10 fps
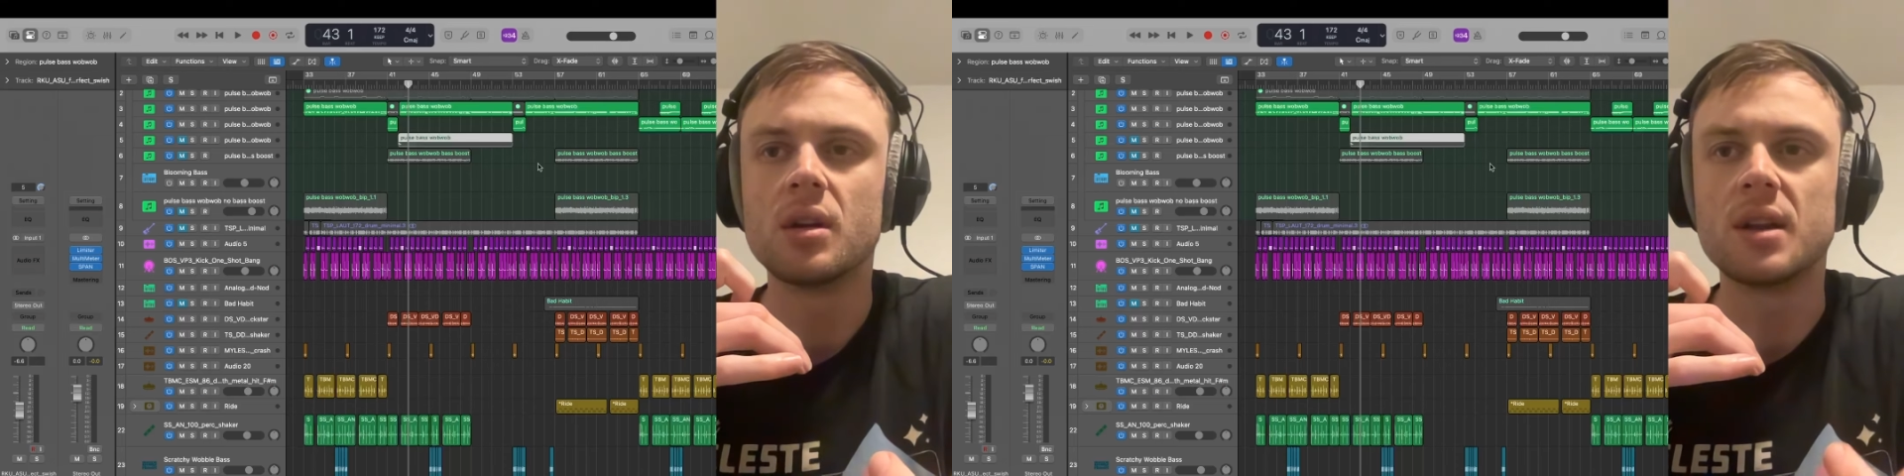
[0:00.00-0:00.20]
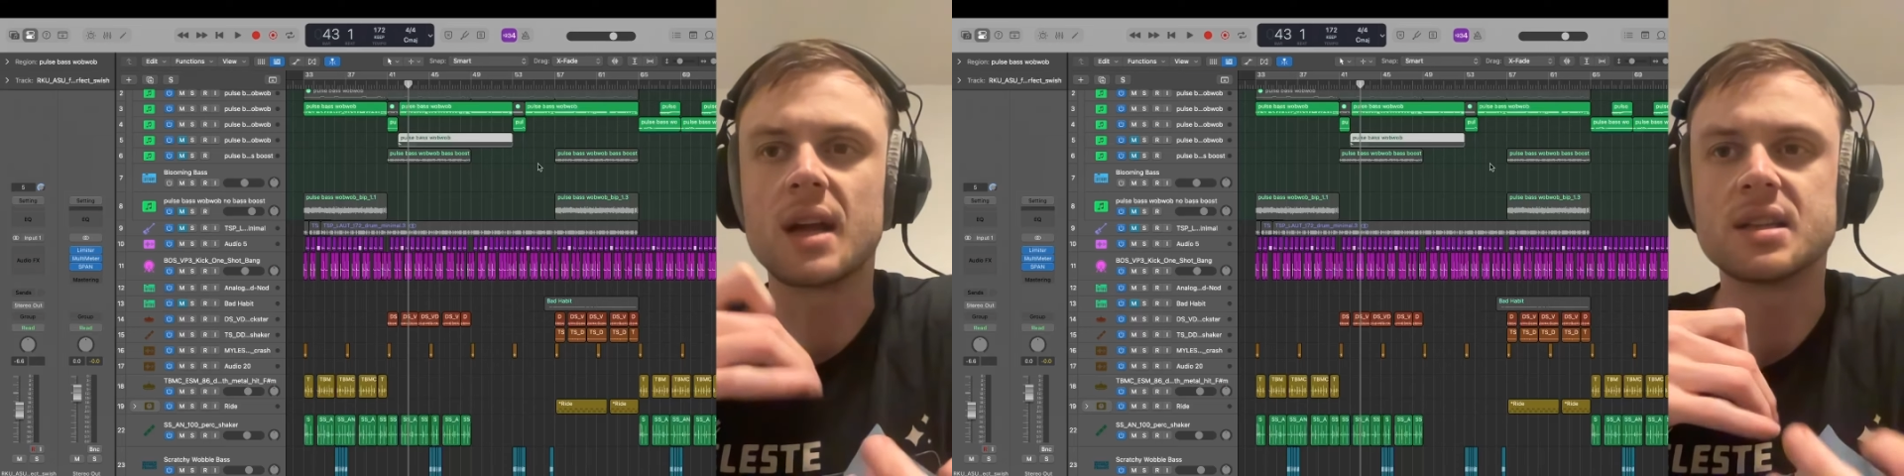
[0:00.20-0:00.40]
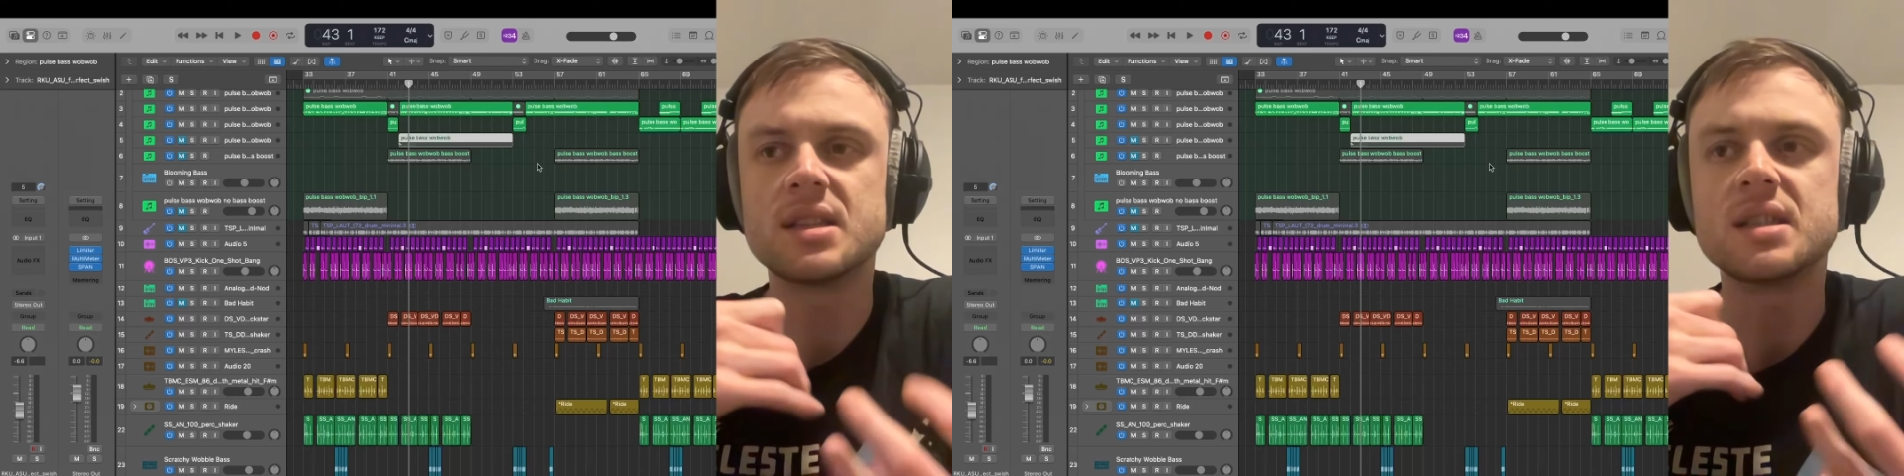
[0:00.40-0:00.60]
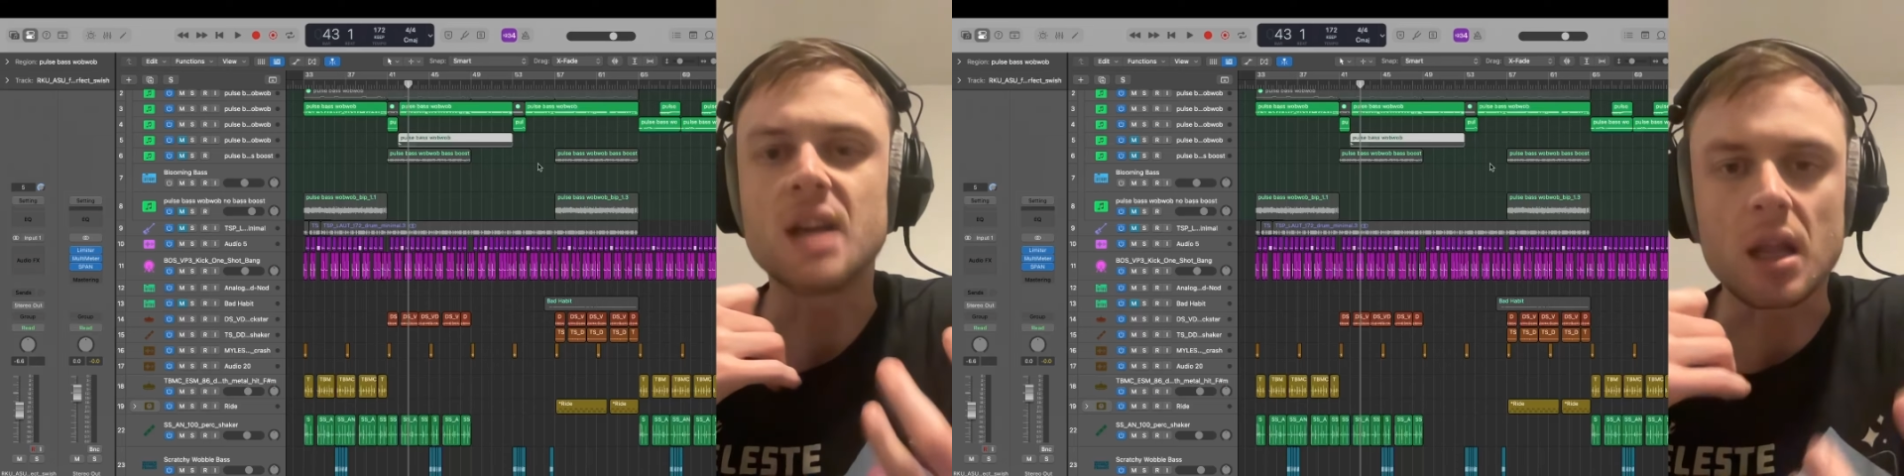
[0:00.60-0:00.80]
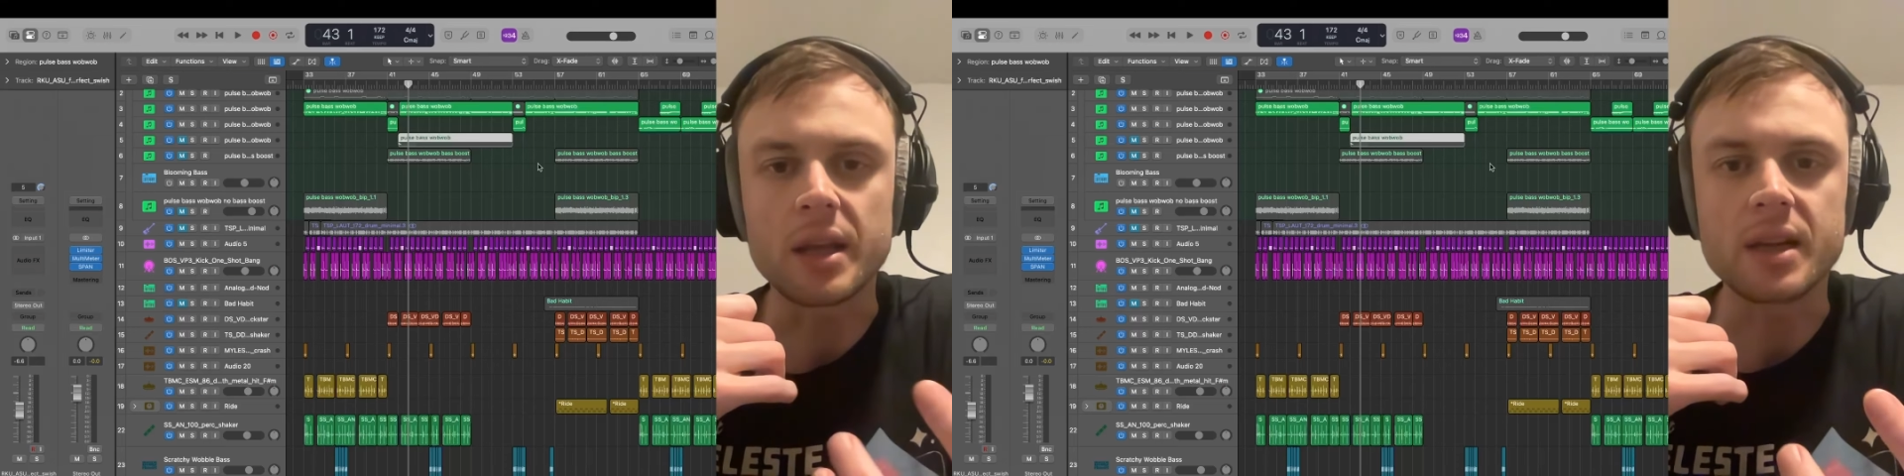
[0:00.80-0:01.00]
not
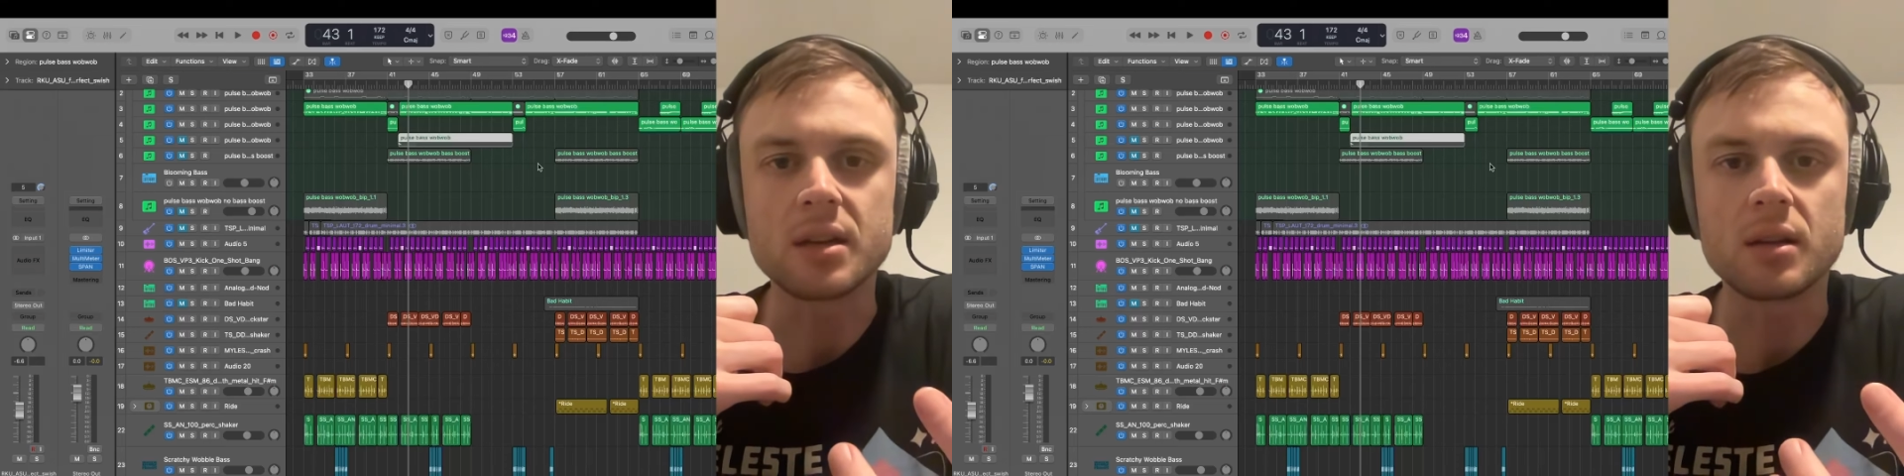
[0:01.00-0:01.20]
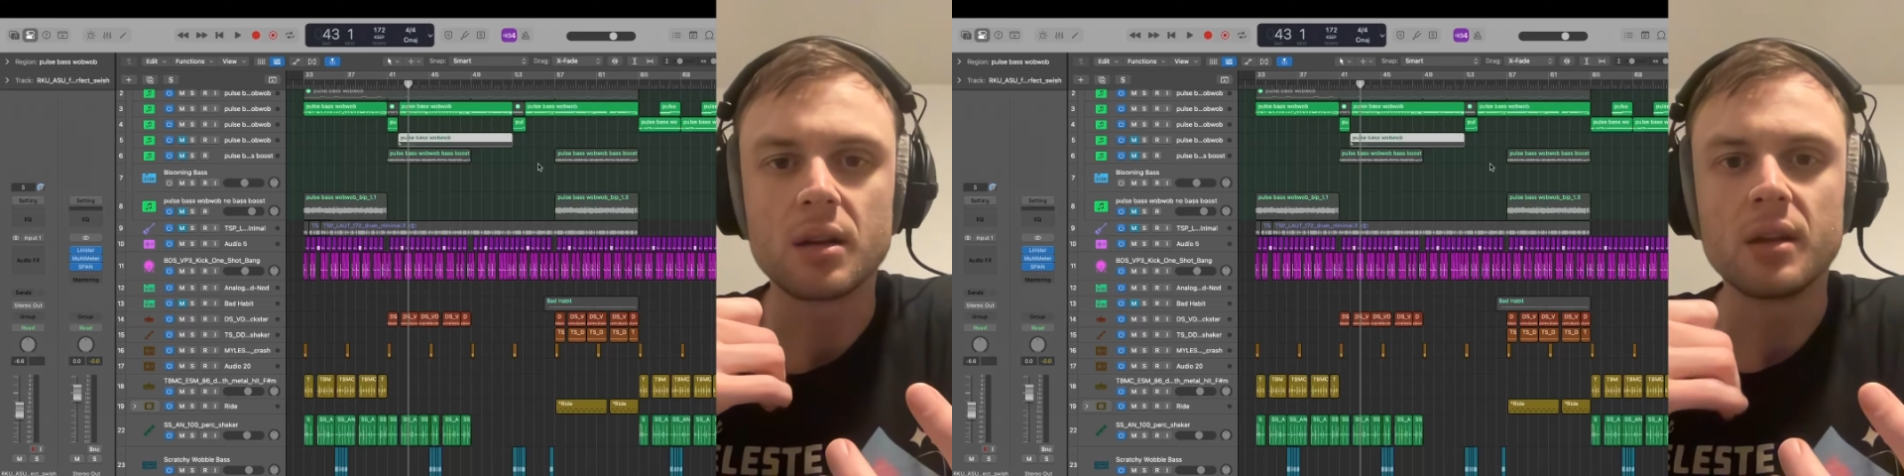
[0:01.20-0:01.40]
selling